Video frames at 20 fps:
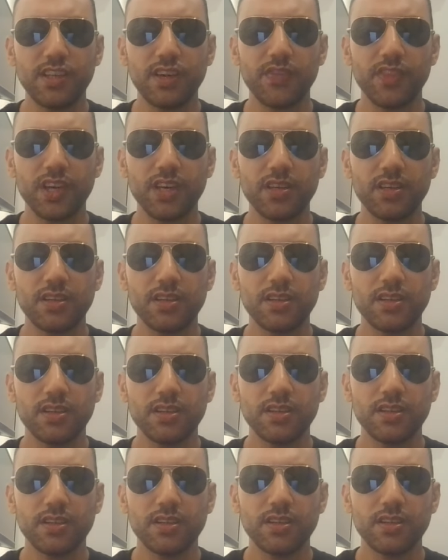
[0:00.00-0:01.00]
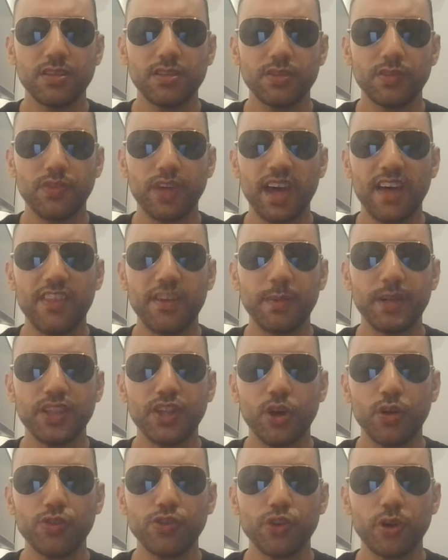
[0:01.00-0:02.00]
other, so that they will
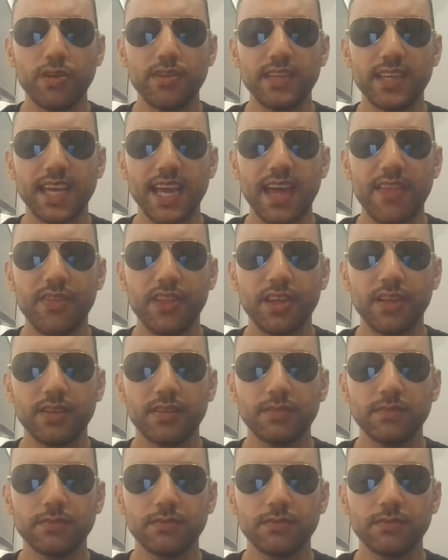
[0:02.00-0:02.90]
not join together.